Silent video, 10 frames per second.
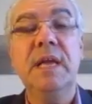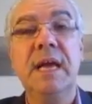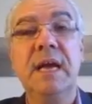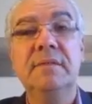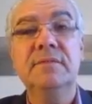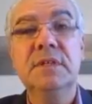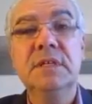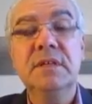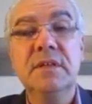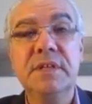have
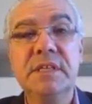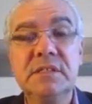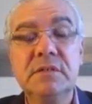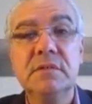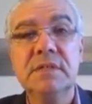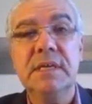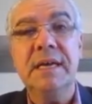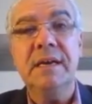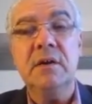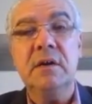these tools
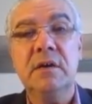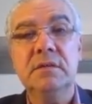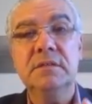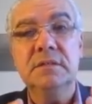at our